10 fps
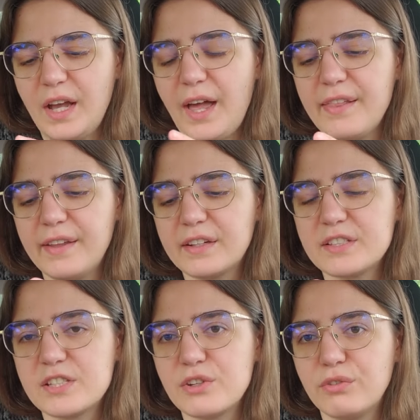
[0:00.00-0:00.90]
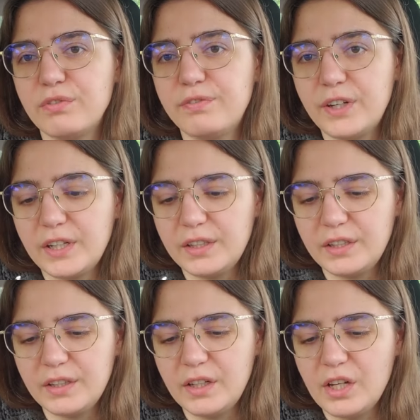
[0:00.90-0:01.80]
I think it's so
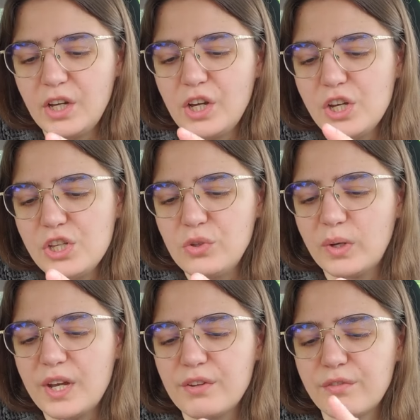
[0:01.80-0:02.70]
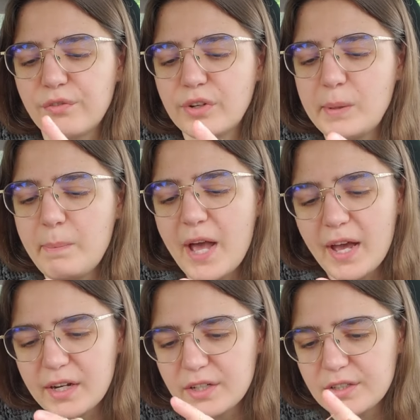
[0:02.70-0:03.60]
fun. You get free
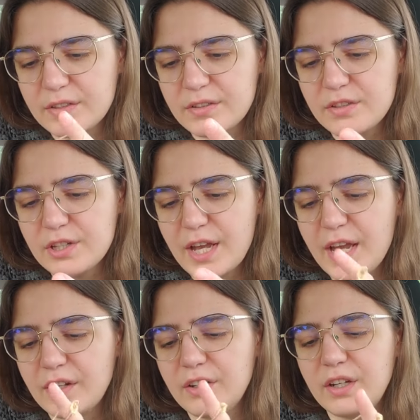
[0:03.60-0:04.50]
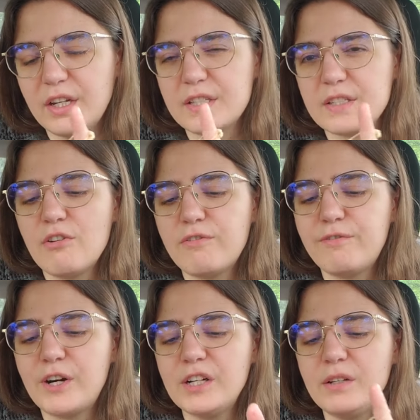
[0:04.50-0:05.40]
patterns, and it's
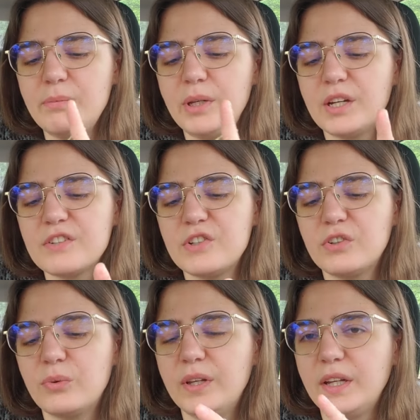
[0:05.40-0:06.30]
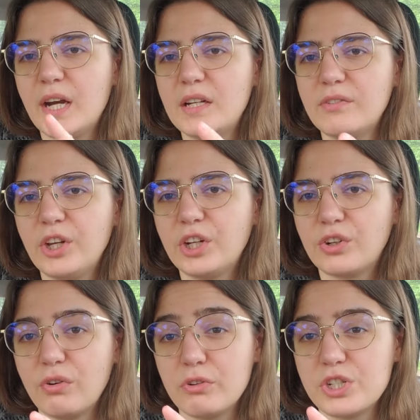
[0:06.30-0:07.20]
fun because you're doing kind of like a
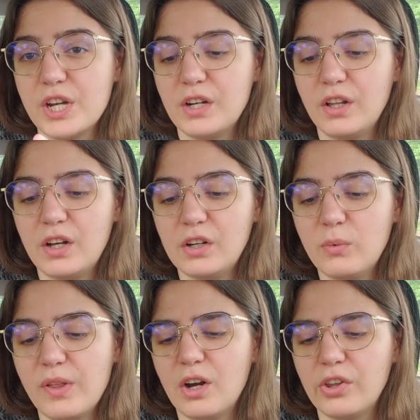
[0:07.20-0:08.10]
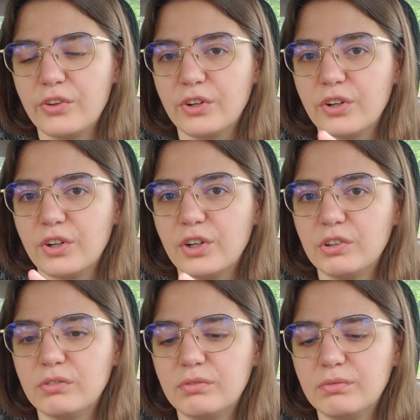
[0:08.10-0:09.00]
crochet along with other
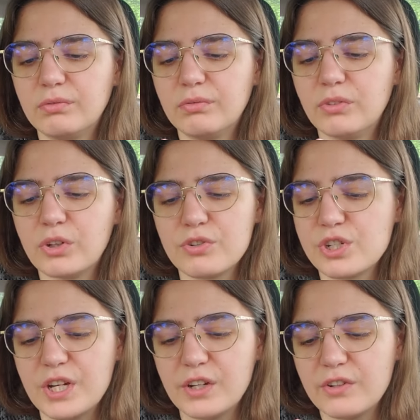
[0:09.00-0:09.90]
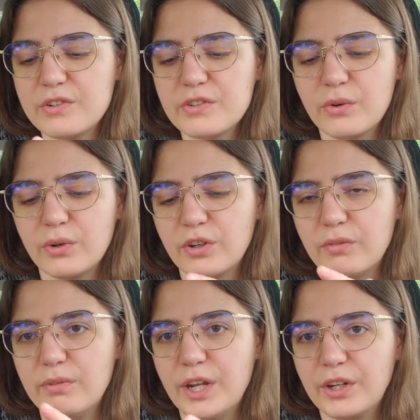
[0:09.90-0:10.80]
crocheters or
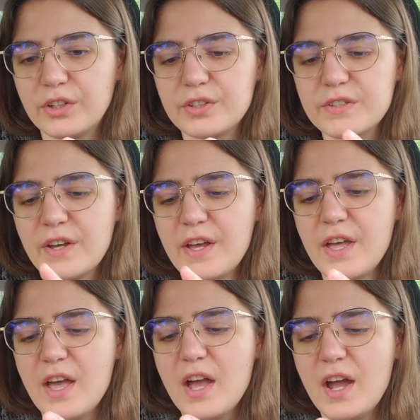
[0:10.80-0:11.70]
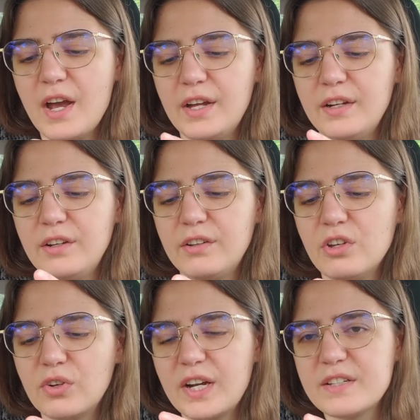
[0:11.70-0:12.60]
knitters, and you
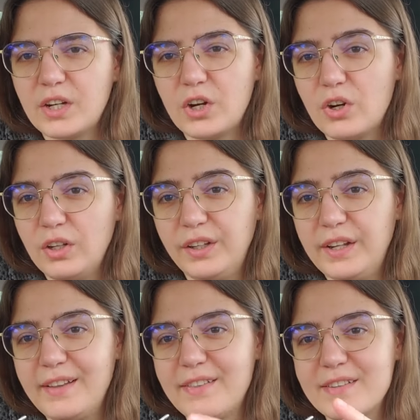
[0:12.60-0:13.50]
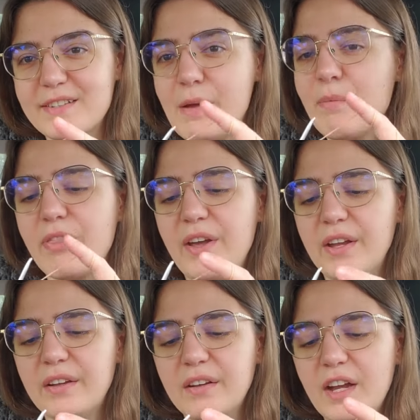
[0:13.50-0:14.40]
guys are all knitting the same
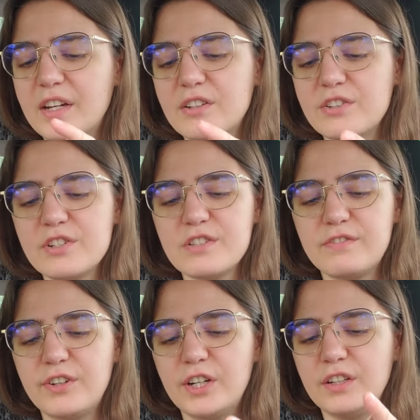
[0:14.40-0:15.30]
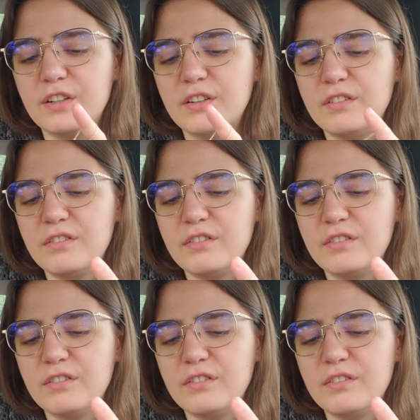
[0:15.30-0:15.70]
thing, and it's just fun